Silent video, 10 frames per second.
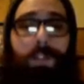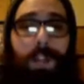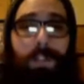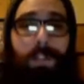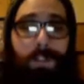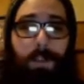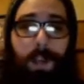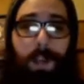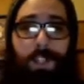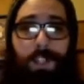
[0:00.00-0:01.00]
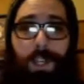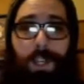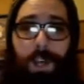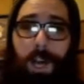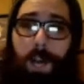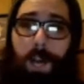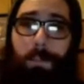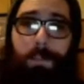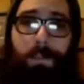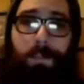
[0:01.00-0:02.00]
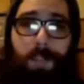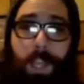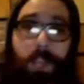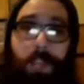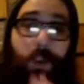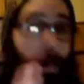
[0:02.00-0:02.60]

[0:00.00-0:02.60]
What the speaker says: you guys very much. Thank you,